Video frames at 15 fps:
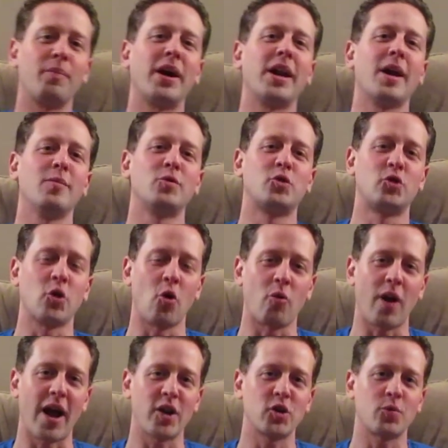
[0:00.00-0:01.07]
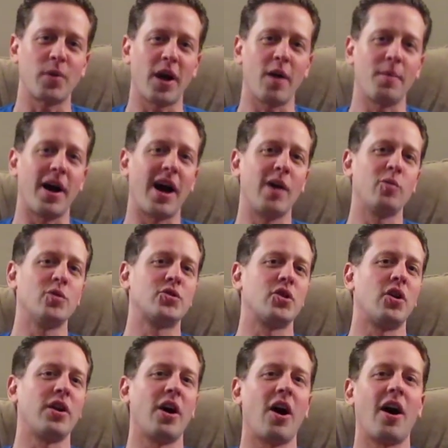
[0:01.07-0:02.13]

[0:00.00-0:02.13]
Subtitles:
My name's Joe Rashbaum. I was on